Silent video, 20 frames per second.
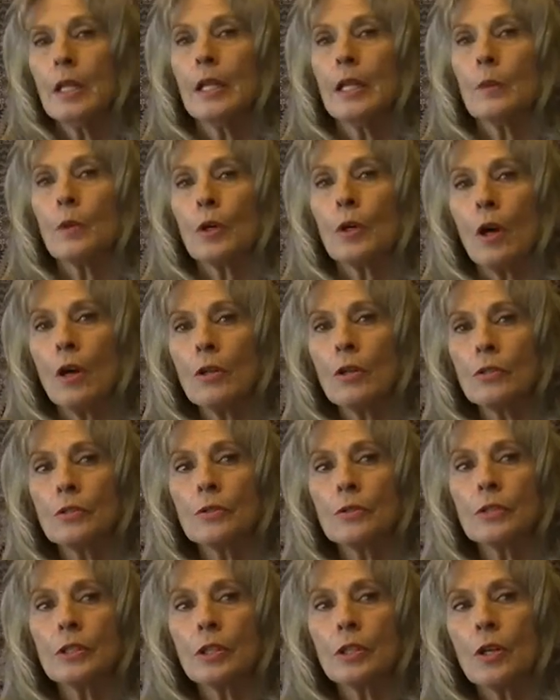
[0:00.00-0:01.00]
We're also
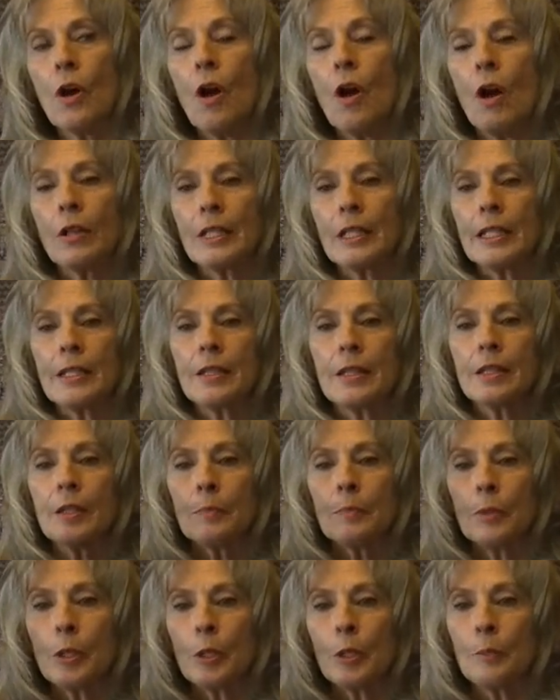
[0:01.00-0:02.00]
going to call in the
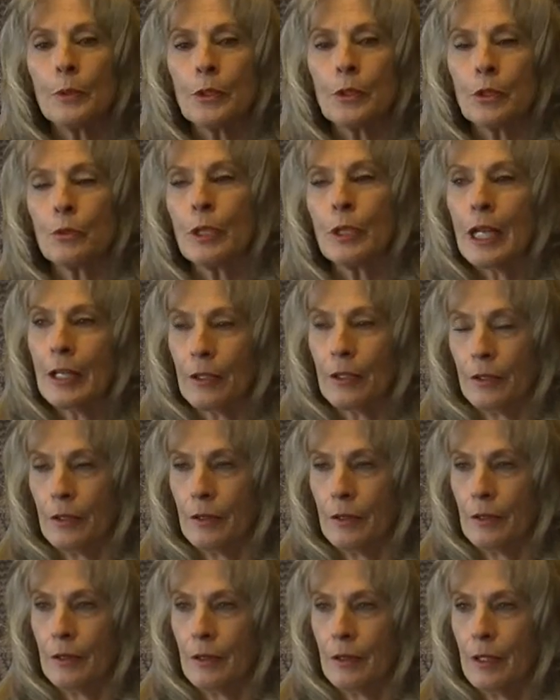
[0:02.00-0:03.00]
perpetrator
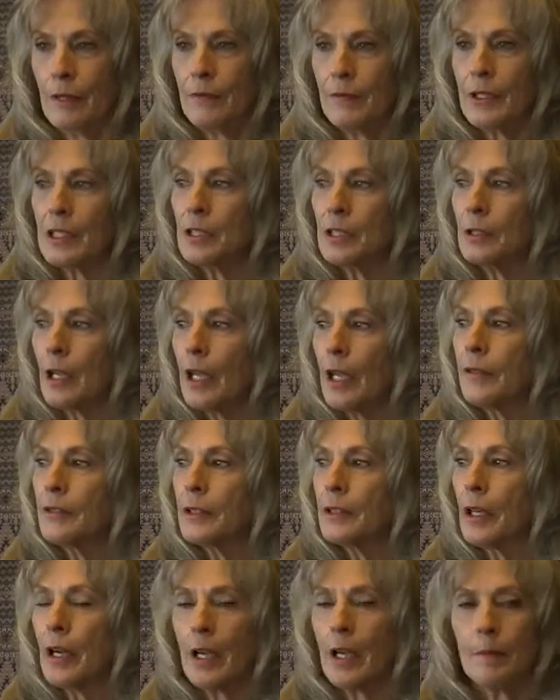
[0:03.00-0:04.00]
of this
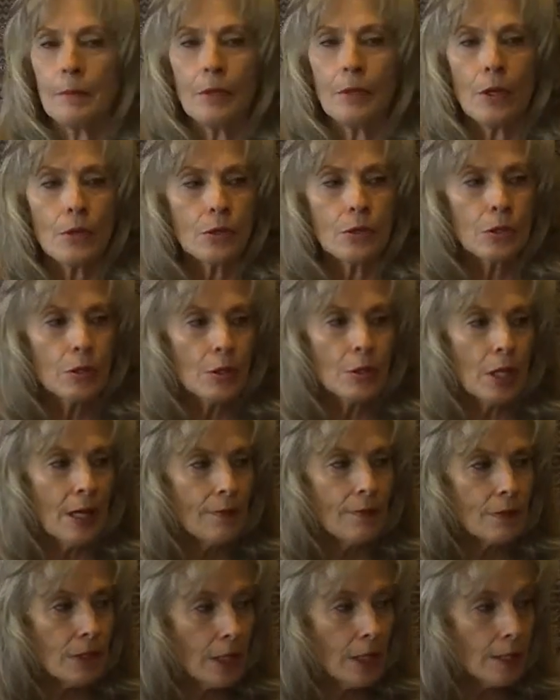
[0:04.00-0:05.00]
lifetime, those who
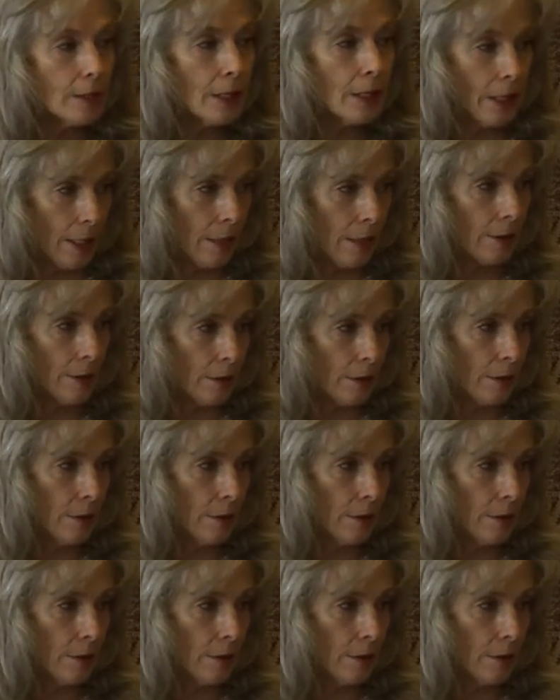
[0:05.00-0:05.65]
have done that,